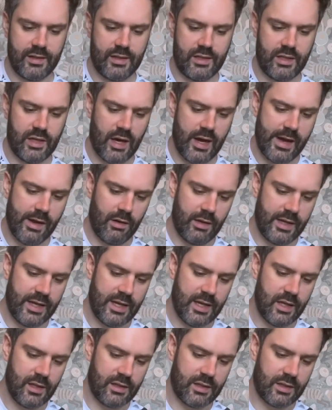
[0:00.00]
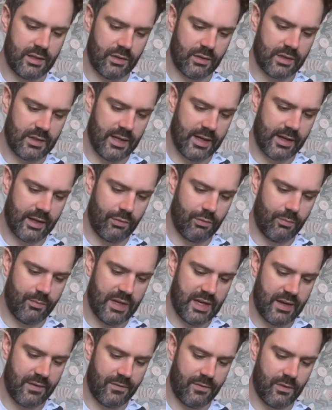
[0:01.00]
dial here. This looks like it will
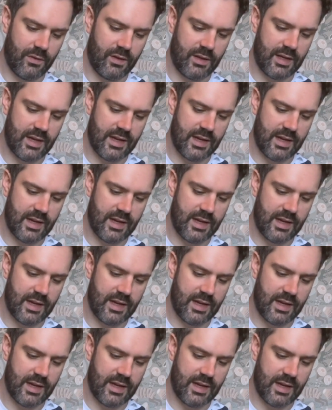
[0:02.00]
be for the